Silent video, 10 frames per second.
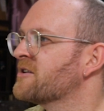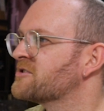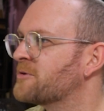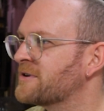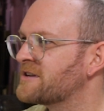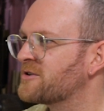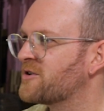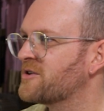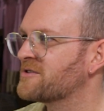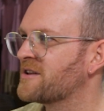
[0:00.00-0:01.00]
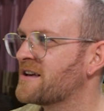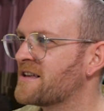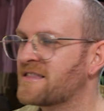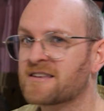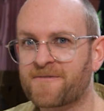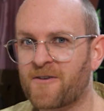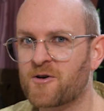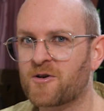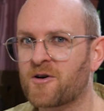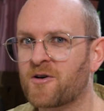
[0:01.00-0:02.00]
So once I got this
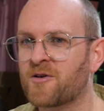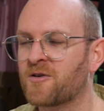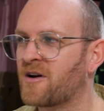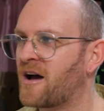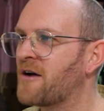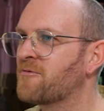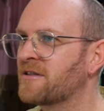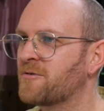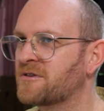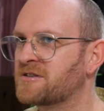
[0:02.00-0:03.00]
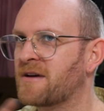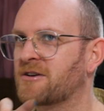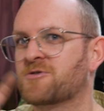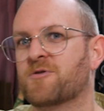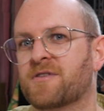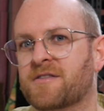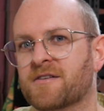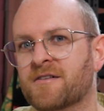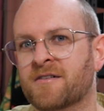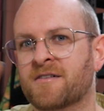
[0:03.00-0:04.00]
photo, I really wanted to make sure that
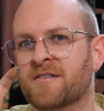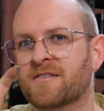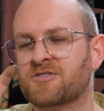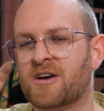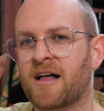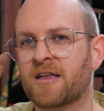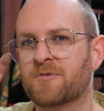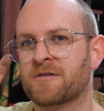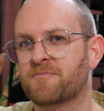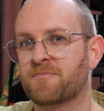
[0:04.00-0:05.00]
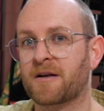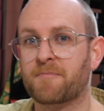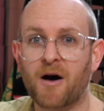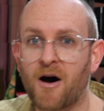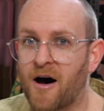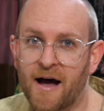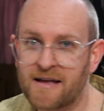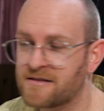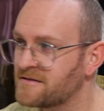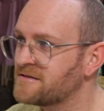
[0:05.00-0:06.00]
the Charli went like
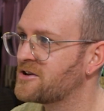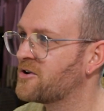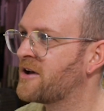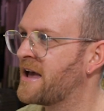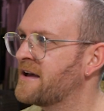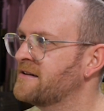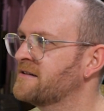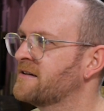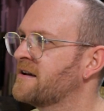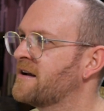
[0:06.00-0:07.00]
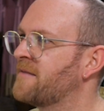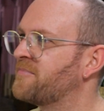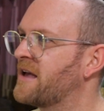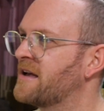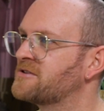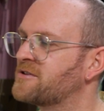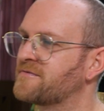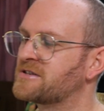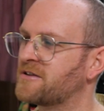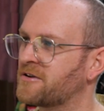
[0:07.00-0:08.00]
behind her head and sort
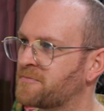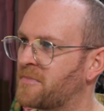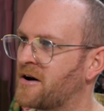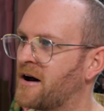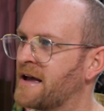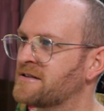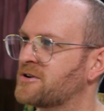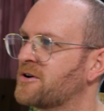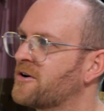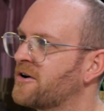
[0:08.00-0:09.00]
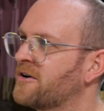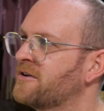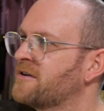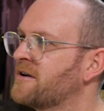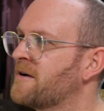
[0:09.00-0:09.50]
of slotted behind her.